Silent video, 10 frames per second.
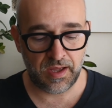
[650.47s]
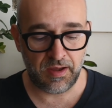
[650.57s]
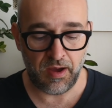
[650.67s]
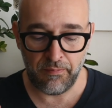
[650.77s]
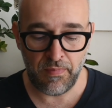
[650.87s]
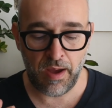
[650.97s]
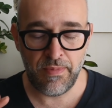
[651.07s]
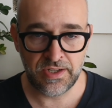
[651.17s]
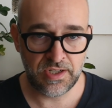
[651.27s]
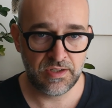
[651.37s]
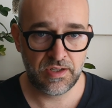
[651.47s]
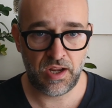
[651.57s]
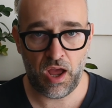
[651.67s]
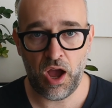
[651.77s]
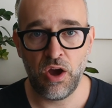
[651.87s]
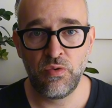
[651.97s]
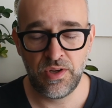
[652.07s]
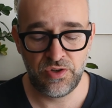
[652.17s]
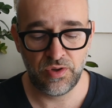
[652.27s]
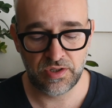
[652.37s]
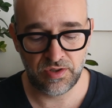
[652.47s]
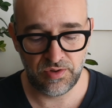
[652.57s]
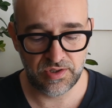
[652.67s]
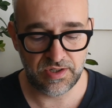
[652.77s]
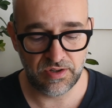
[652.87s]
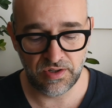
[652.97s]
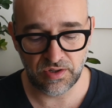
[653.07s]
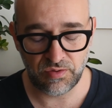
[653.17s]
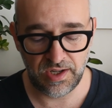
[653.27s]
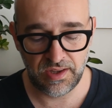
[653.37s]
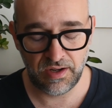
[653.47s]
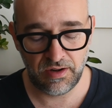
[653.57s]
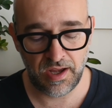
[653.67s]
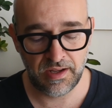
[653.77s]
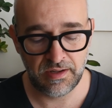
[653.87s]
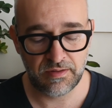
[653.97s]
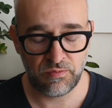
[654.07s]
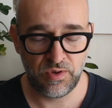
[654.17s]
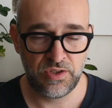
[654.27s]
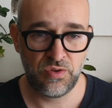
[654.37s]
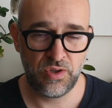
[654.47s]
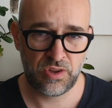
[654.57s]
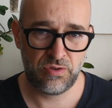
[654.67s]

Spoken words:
I mentioned how we do it to a certain degree there, and we do it